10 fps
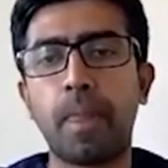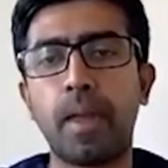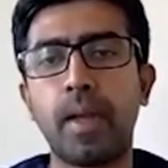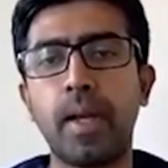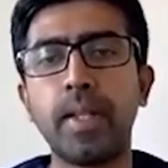
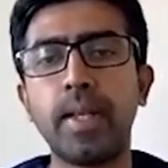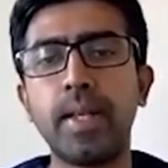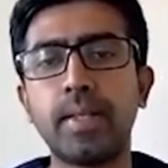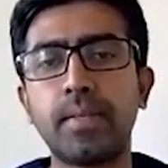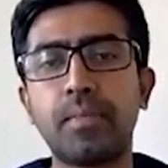In this
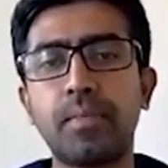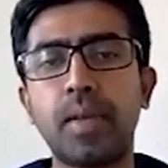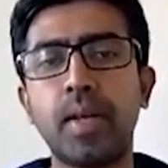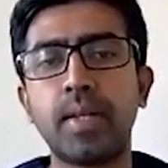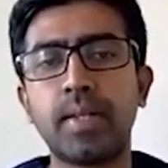
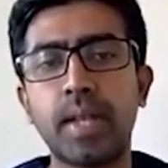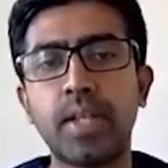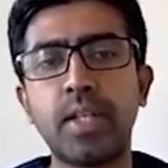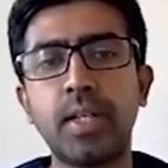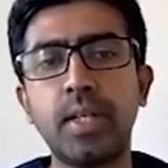
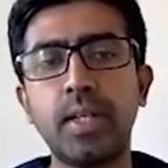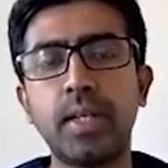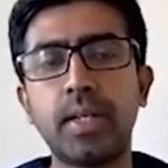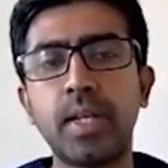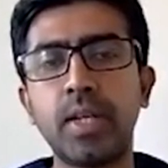
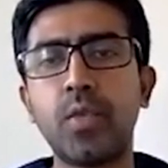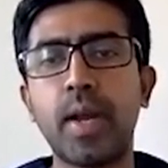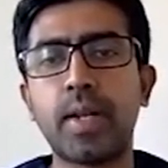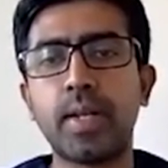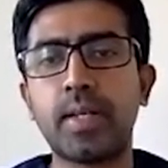sagittal T2
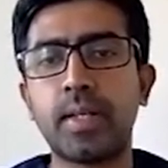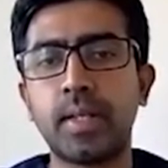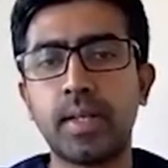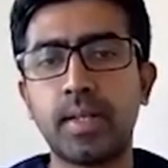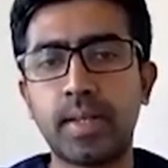weighted
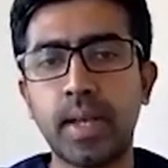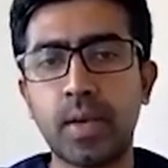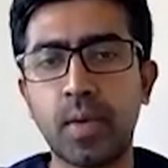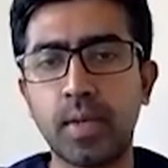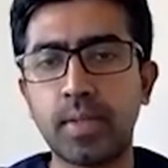
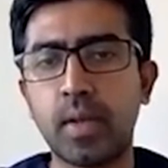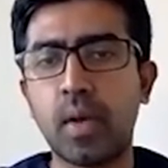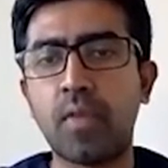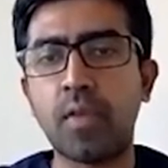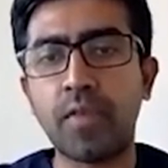sequence
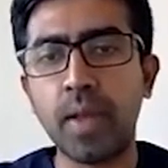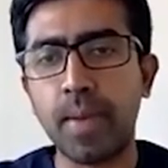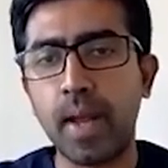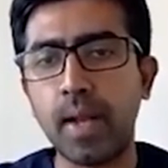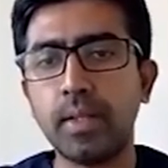of a
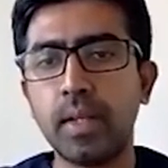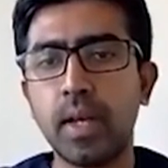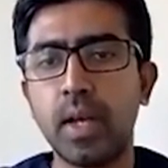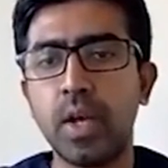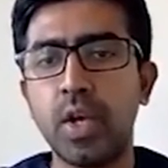female
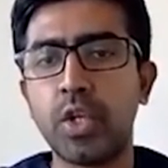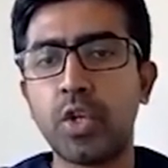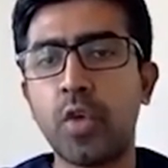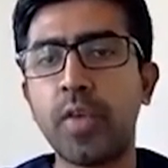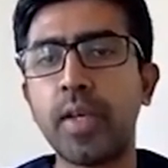
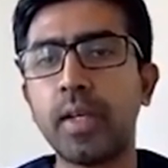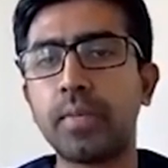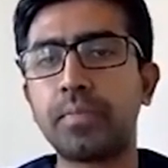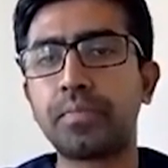showing